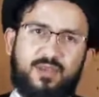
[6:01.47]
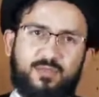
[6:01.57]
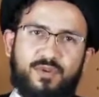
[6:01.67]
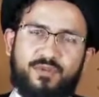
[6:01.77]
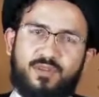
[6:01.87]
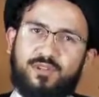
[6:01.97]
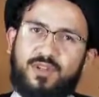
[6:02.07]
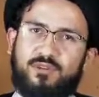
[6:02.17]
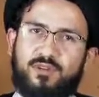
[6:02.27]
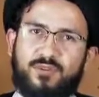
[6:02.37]
we refer to
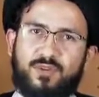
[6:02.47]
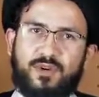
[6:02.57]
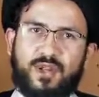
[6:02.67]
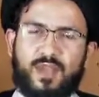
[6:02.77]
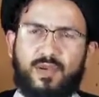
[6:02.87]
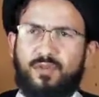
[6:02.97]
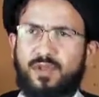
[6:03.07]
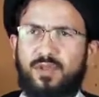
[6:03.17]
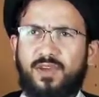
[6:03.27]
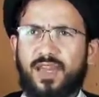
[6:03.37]
level 4. We look